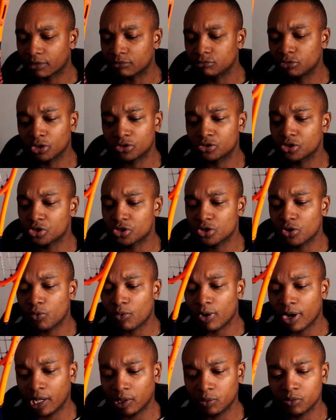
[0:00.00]
Not too sure
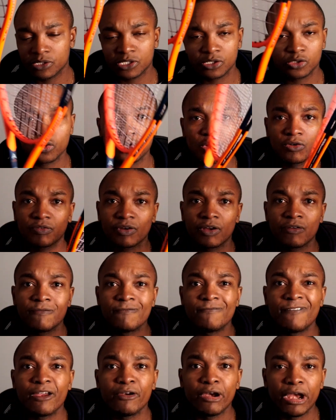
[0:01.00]
why. It was sort of a
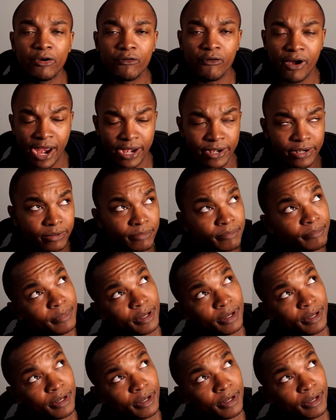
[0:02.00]
very random,